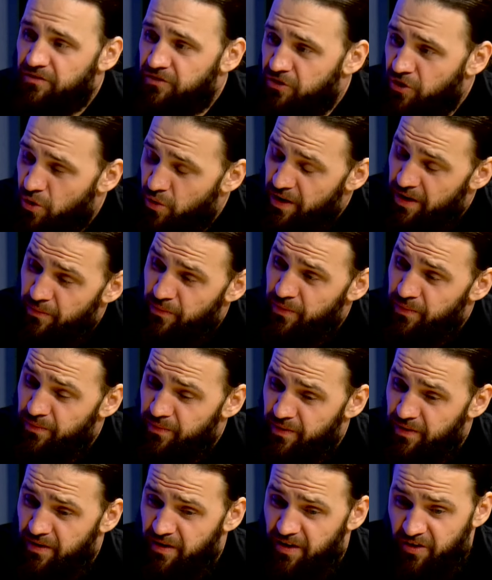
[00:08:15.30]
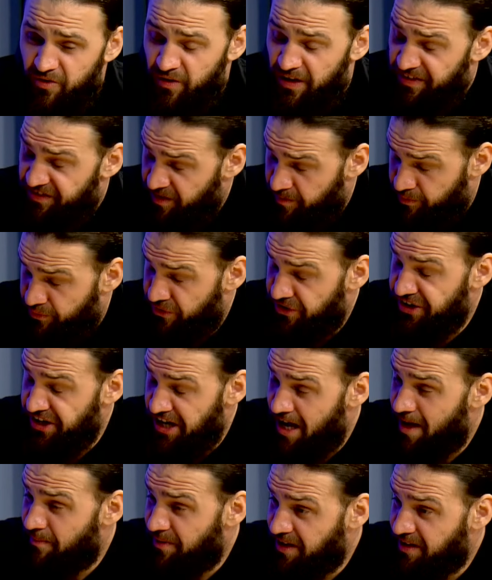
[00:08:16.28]
Okay, so is it
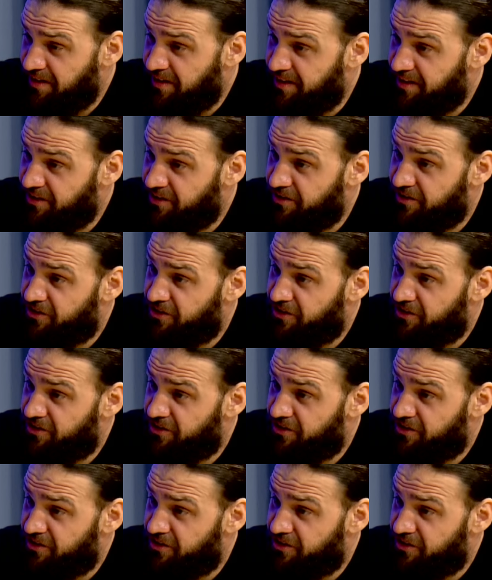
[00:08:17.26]
predominantly